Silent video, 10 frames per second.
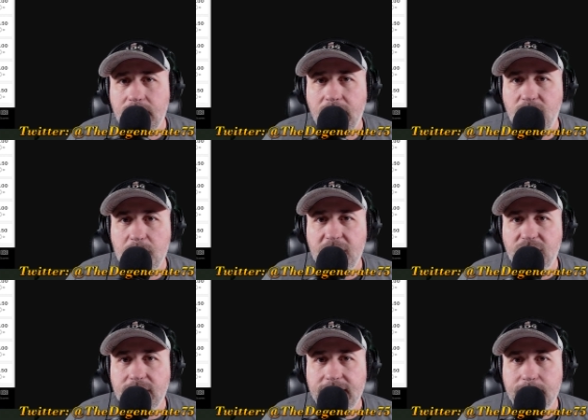Have you made
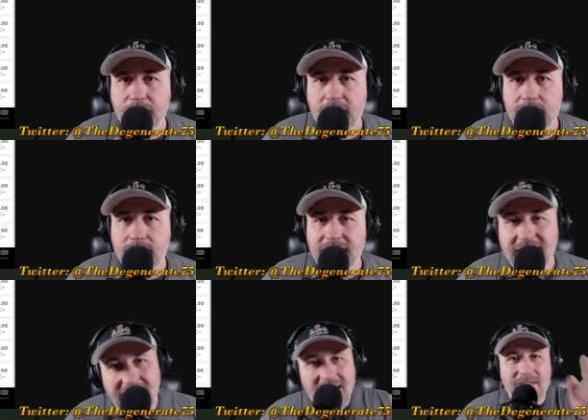your lineups yet?
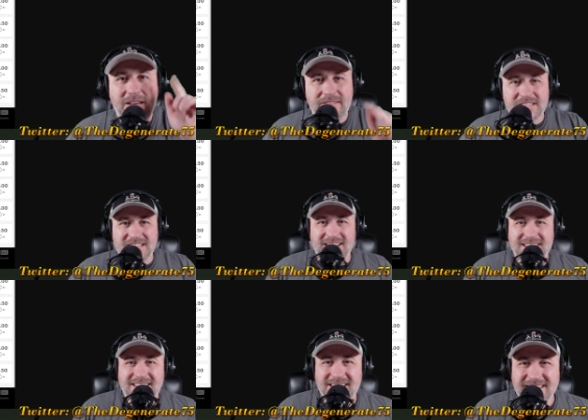You have, haven't you?
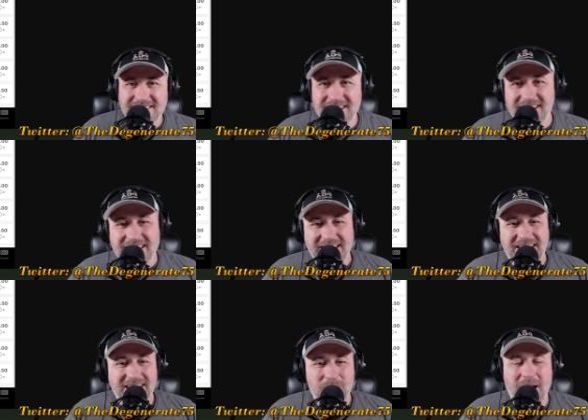You donkey
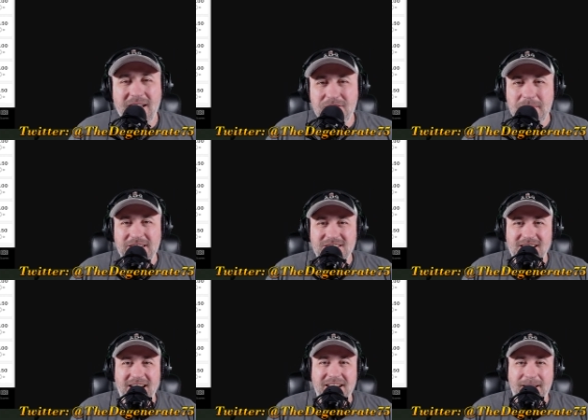dick. Why have you made your
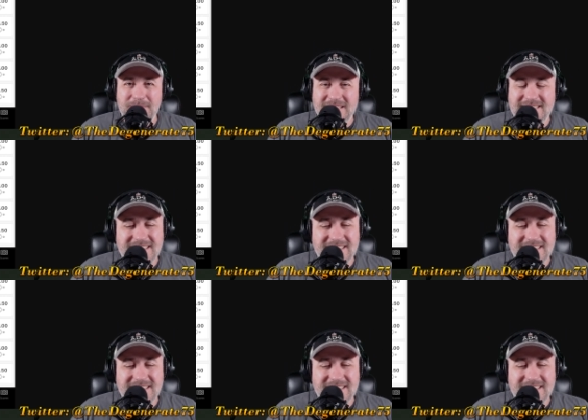lineups?